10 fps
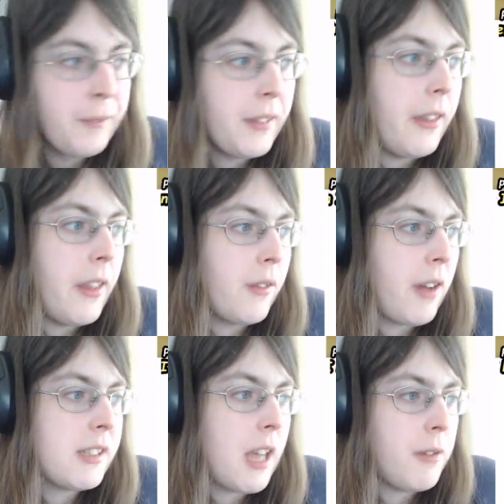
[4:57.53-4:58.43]
And then the
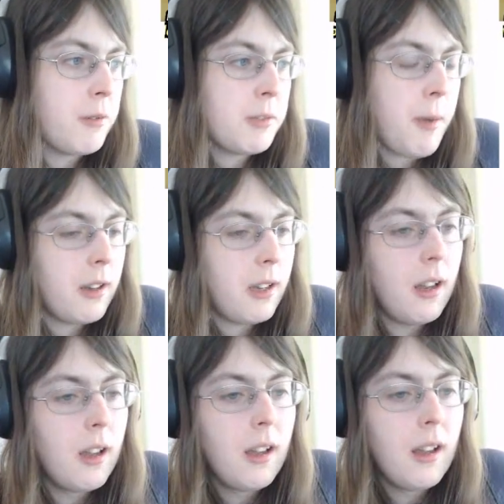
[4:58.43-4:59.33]
rest haven't responded.
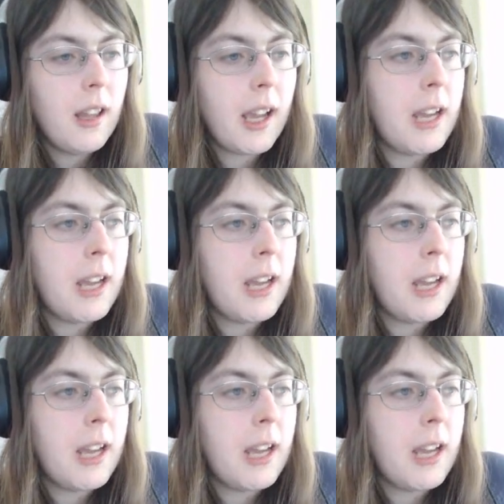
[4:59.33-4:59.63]
Like,